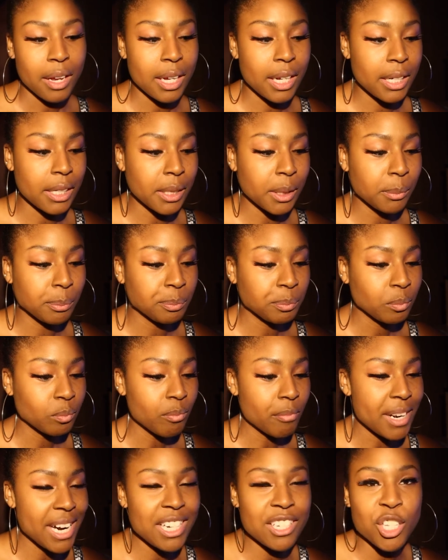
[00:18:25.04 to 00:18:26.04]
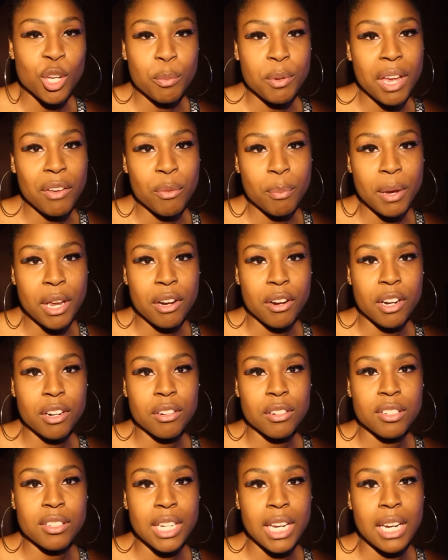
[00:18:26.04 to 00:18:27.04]
I just hope you have a better
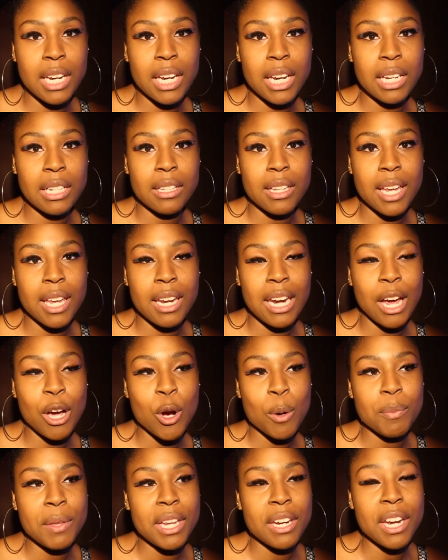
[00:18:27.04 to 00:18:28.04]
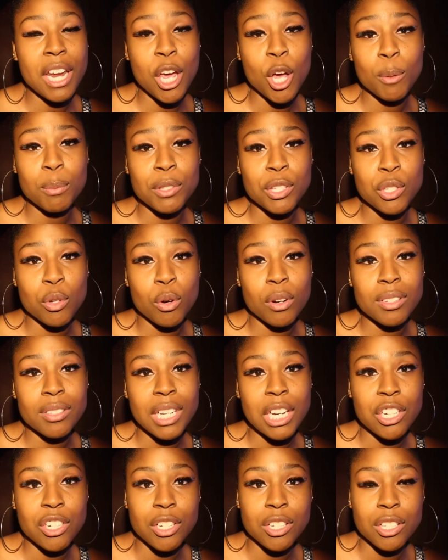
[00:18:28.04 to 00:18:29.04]
understanding, and I hope that it helps your
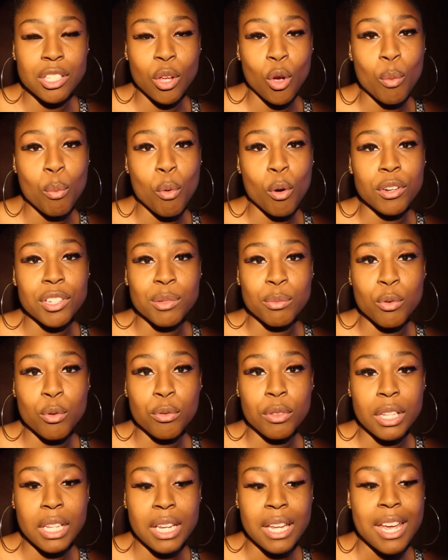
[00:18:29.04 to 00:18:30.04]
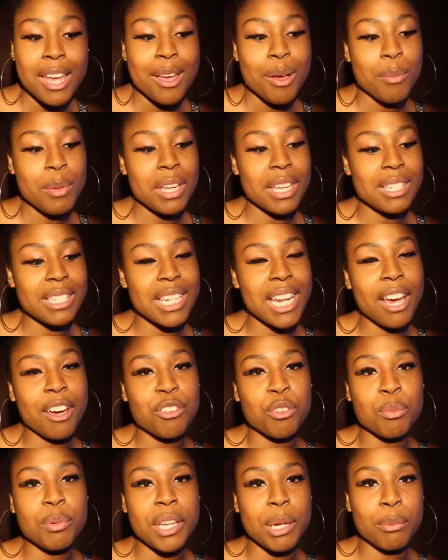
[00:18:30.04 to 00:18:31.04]
sessions go more smoothly, because now
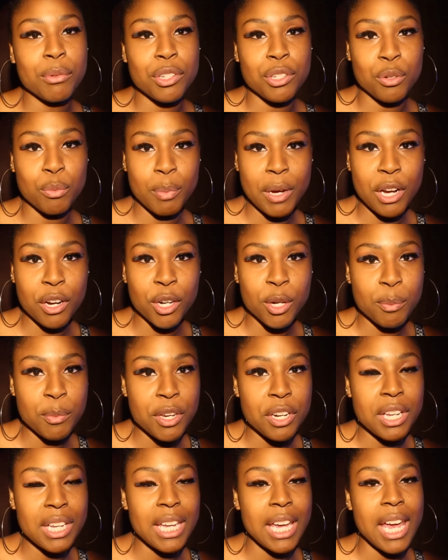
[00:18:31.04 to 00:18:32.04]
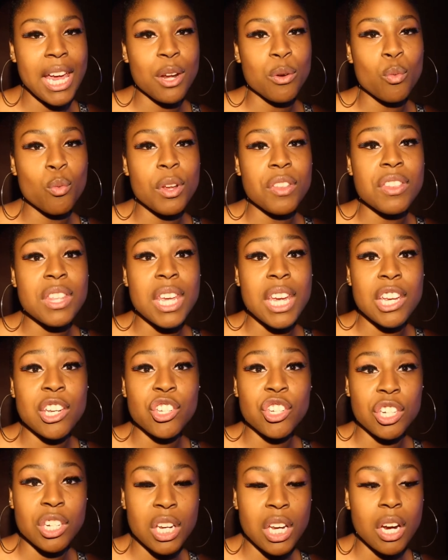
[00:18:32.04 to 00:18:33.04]
you'll be able to better communicate with the
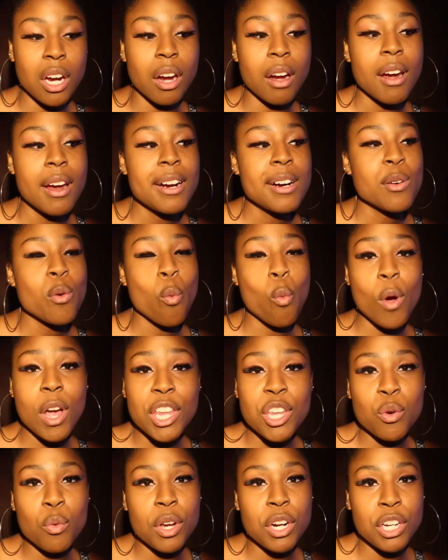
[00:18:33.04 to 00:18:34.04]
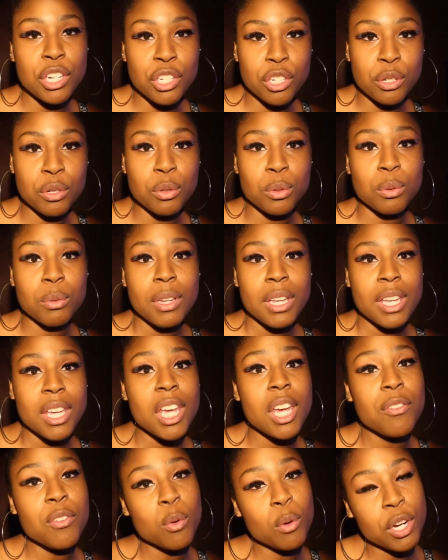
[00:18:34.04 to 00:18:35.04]
engineer what you want to do.
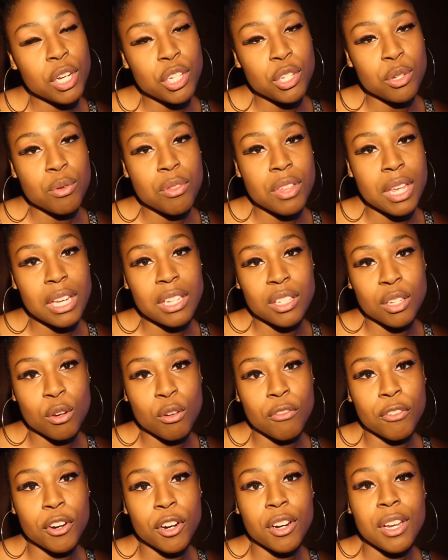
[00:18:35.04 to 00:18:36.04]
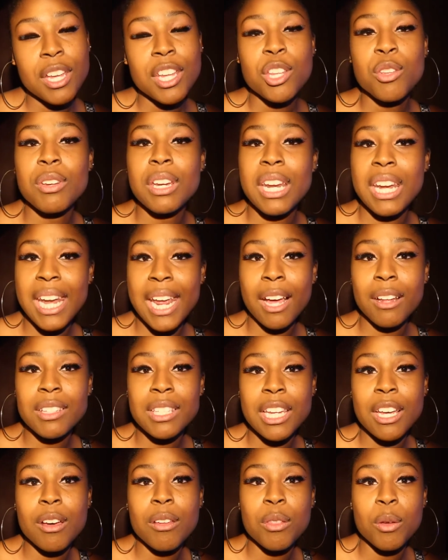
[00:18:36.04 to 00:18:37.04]
If you want to do things over, you can now
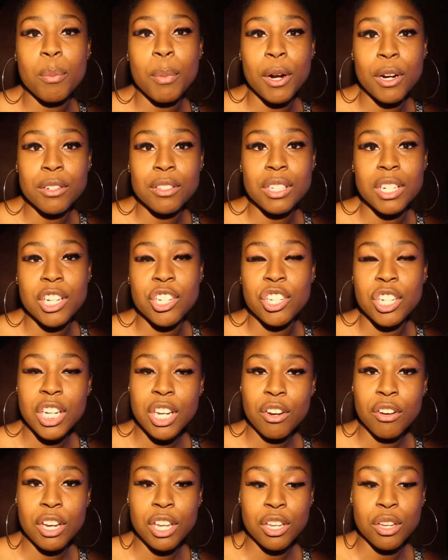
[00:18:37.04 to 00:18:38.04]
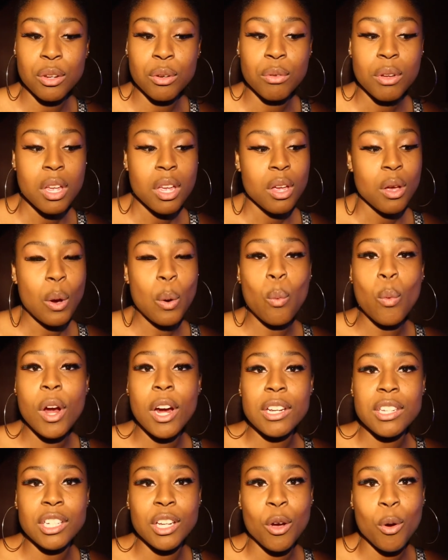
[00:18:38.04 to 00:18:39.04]
tell the person engineering you
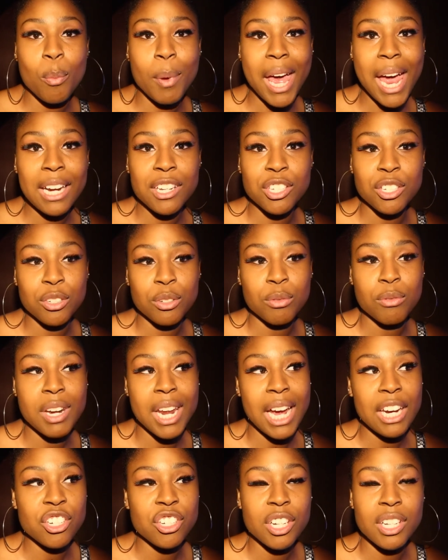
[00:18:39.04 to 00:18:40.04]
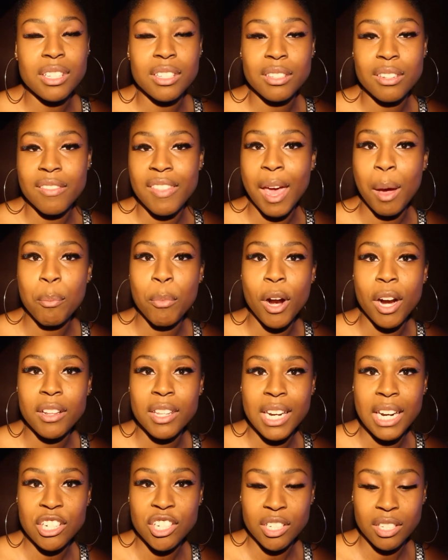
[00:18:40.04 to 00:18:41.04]
where to go back to, not just that part
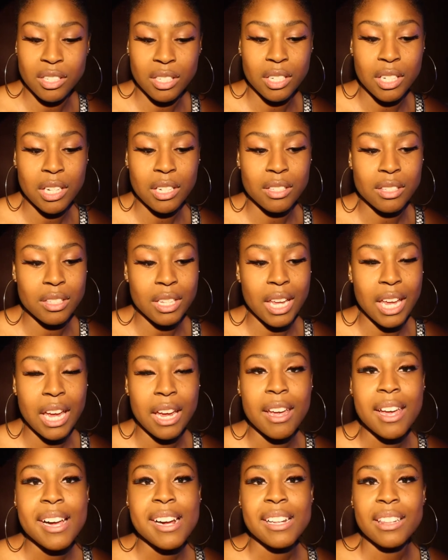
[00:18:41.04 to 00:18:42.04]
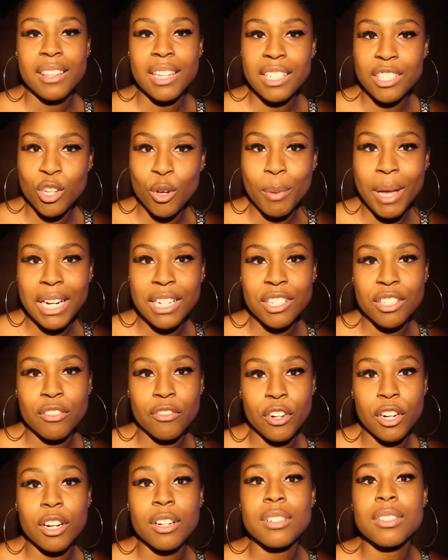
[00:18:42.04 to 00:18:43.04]
that I just did. Say, let's go back to
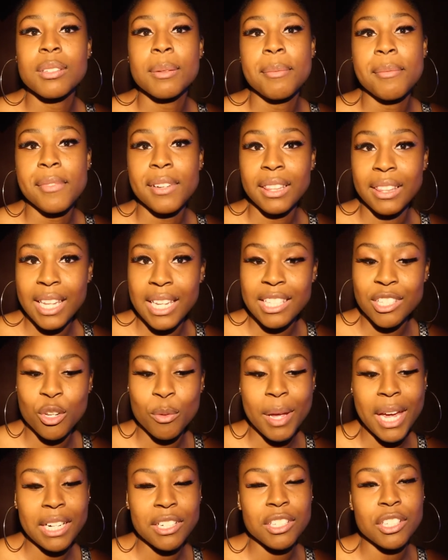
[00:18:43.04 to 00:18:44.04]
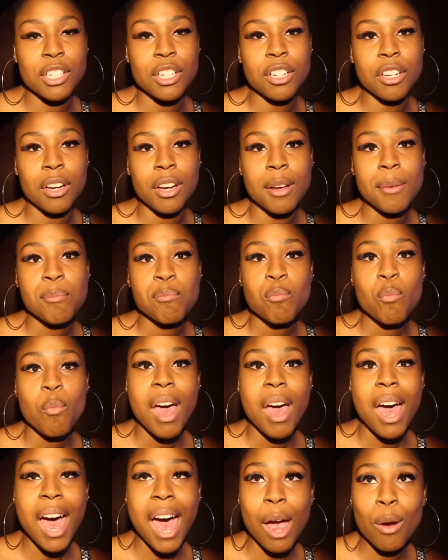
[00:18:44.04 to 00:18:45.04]
the verse. Let's go back to the hook.
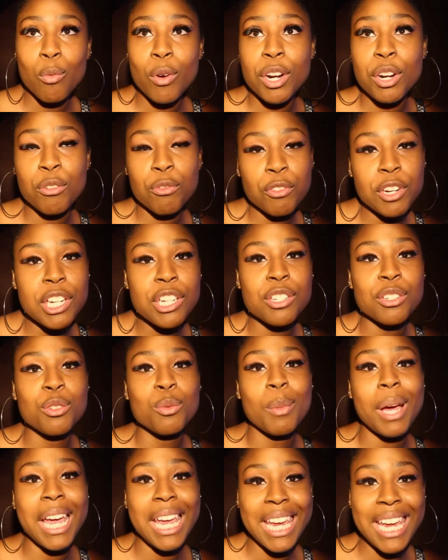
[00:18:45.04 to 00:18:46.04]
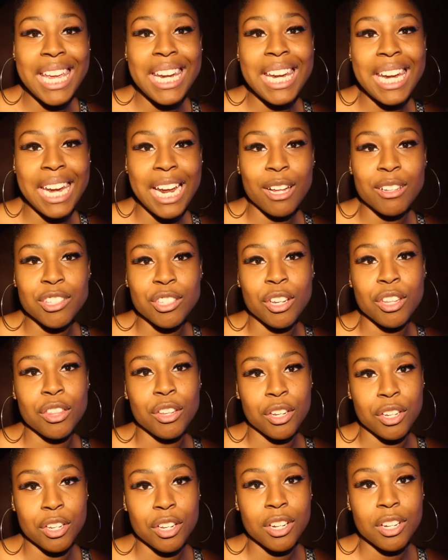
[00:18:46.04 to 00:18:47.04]
I want to redo my in and outs on
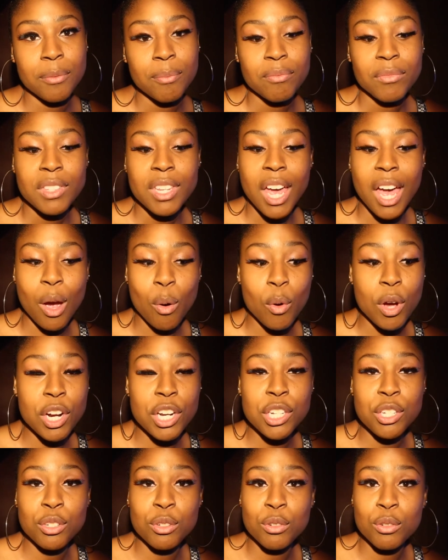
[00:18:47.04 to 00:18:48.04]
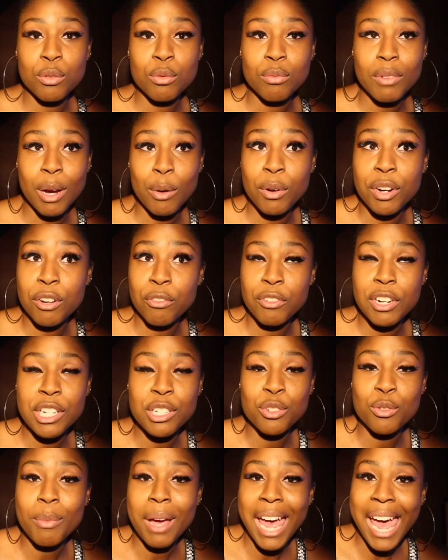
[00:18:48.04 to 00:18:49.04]
the hook. I want to
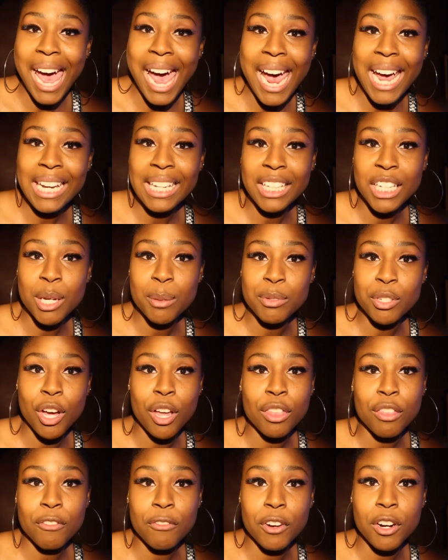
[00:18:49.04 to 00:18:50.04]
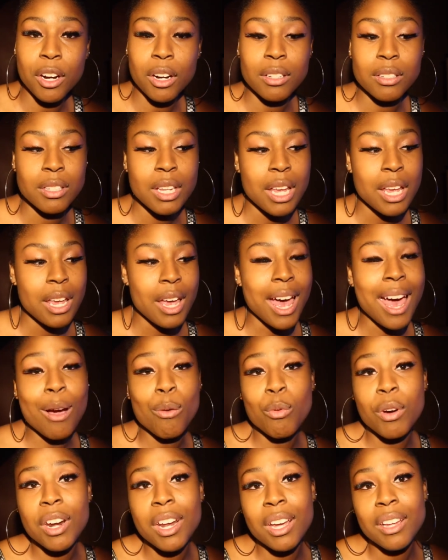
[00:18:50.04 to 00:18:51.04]
redo my ad libs on the verse.
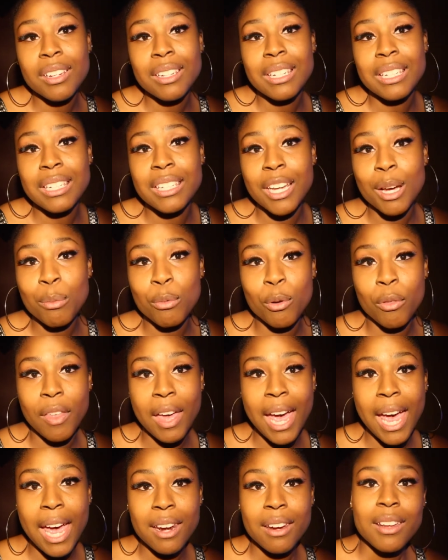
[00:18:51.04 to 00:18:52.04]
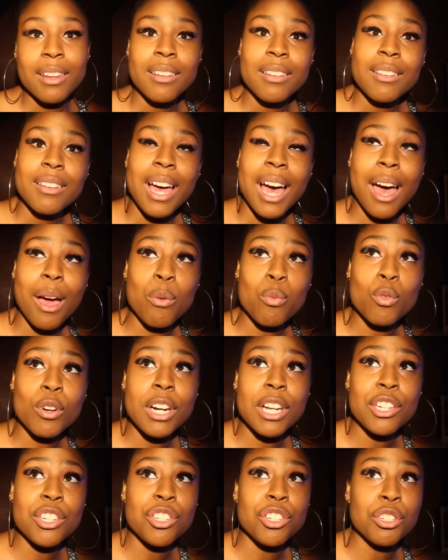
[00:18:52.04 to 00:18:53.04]
I want to double that. I
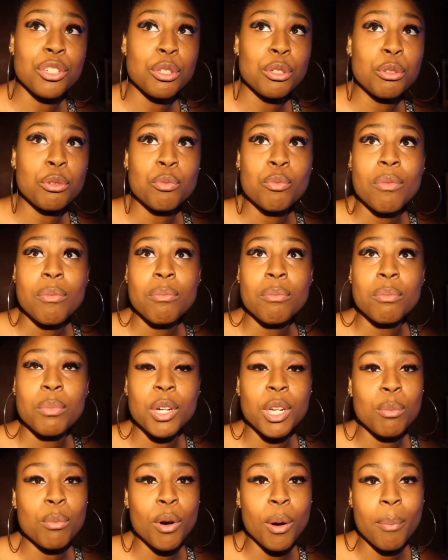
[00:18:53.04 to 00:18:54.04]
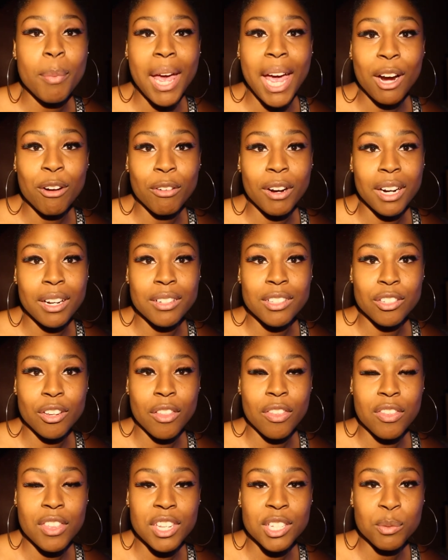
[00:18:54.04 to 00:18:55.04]
want to put more backgrounds
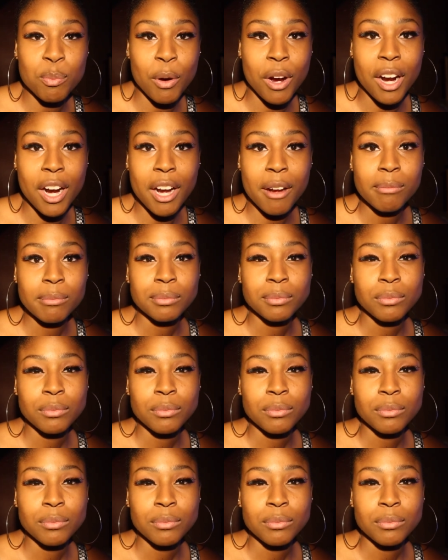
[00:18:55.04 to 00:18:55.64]
on this part.